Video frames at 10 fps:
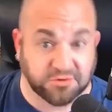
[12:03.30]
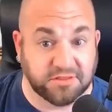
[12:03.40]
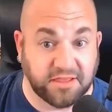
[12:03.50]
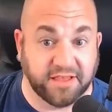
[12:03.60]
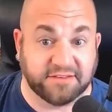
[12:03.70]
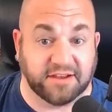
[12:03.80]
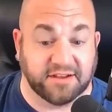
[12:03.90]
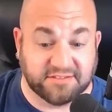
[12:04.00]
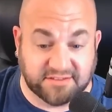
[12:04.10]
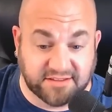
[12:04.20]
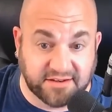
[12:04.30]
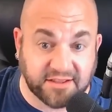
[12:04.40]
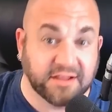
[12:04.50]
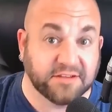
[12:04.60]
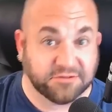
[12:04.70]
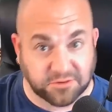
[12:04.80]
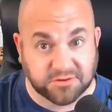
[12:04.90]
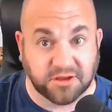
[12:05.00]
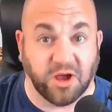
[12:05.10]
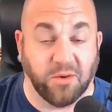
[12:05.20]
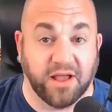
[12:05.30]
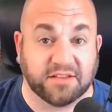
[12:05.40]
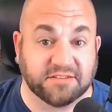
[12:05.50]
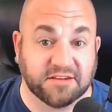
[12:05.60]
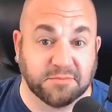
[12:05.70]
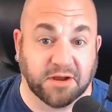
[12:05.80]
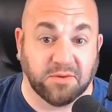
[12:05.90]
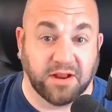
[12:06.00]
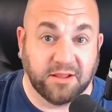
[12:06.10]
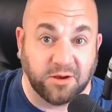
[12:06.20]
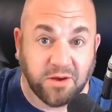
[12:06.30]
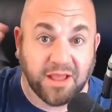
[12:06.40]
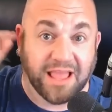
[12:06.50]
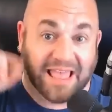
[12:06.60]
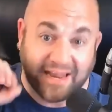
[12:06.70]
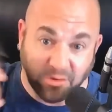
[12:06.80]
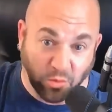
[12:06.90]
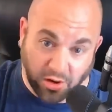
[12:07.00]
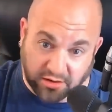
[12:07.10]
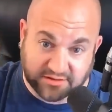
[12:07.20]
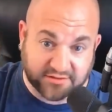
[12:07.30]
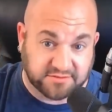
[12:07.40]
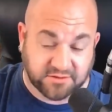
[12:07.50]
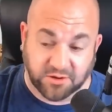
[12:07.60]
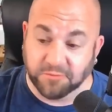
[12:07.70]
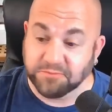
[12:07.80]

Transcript: the ATAS in, screwed the coax into my radio, and it worked. So,